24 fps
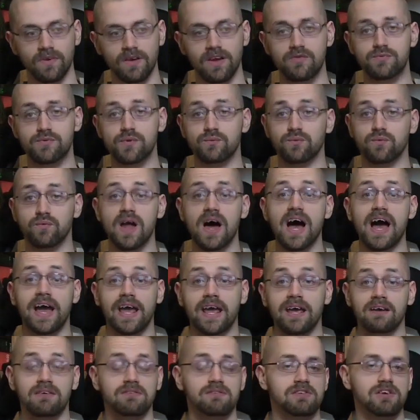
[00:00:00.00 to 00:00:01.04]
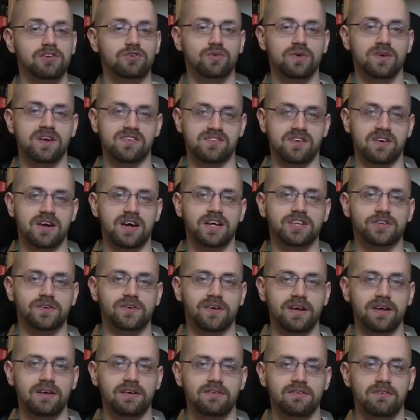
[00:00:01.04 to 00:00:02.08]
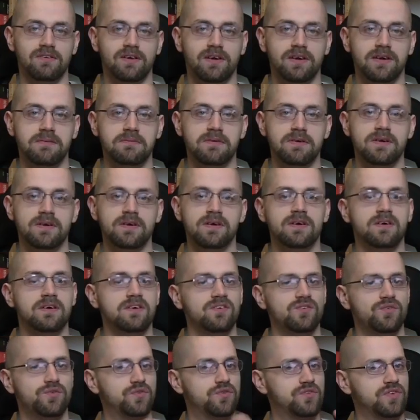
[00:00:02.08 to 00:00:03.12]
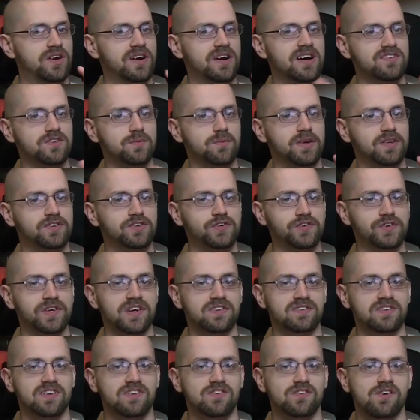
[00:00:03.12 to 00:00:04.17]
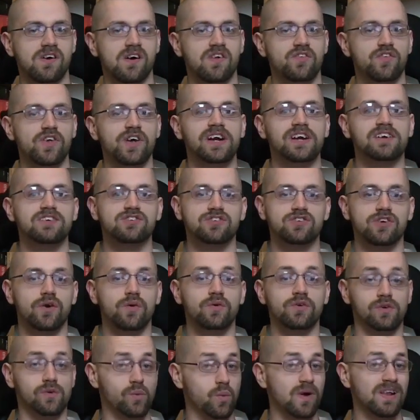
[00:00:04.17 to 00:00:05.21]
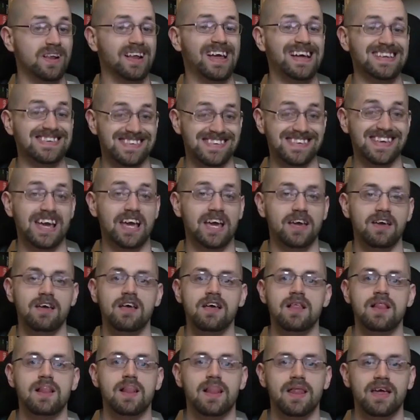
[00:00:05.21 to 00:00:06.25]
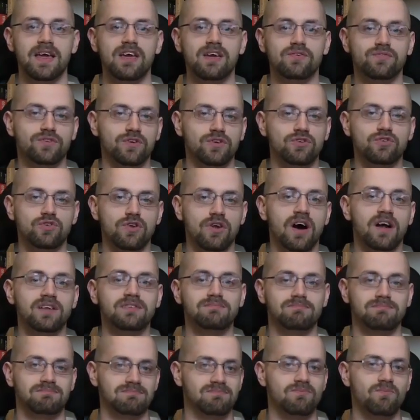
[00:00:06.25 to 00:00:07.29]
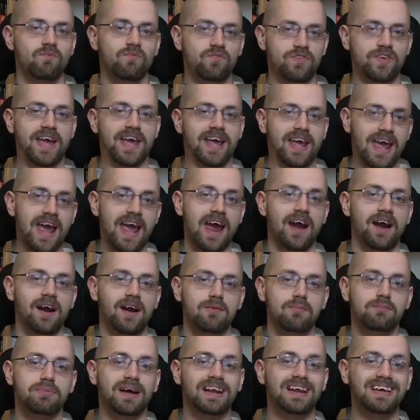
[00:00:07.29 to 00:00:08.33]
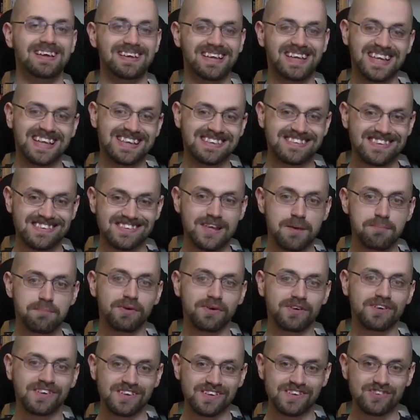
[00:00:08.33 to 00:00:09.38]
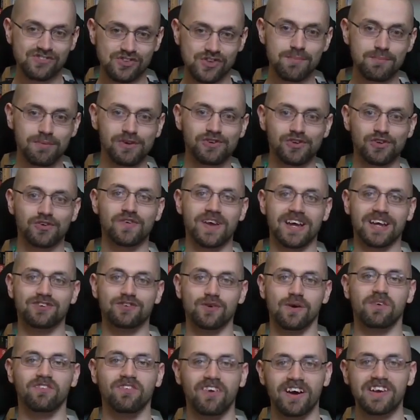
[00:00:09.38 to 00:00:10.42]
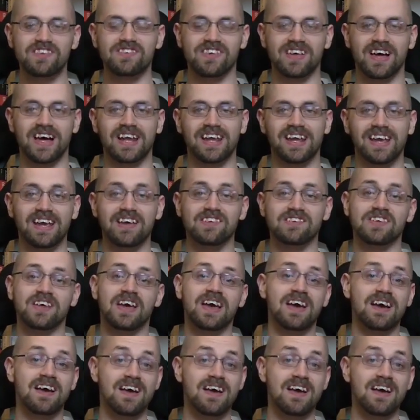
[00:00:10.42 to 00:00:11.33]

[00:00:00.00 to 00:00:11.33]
if you fly into another country, right? There are other bacteria and so on there, so you will get sick if you do not take care. But the simple trick to avoid that is